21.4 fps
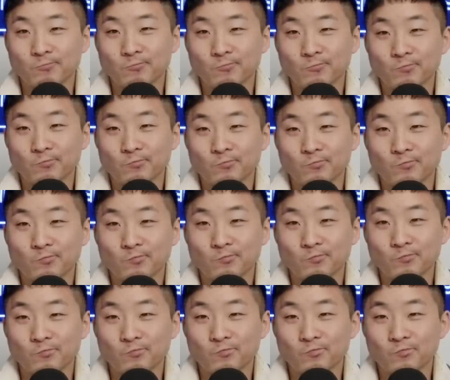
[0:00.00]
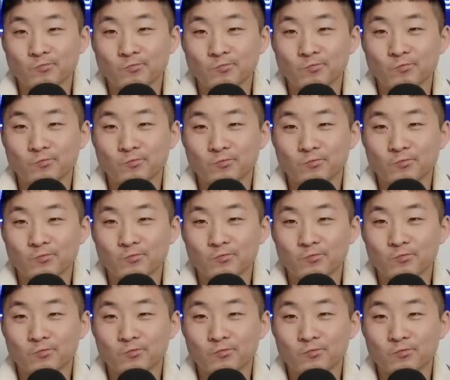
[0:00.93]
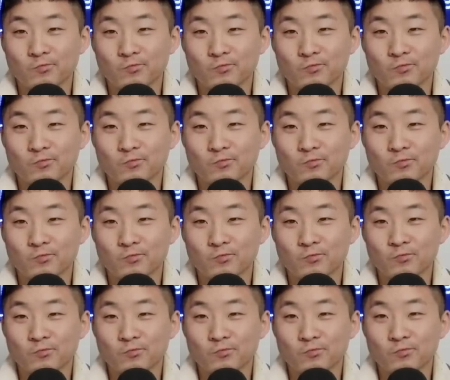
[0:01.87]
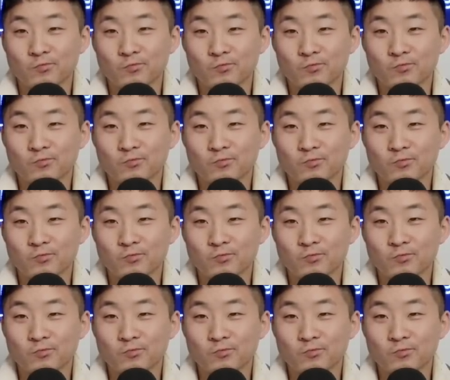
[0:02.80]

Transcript: [no speech]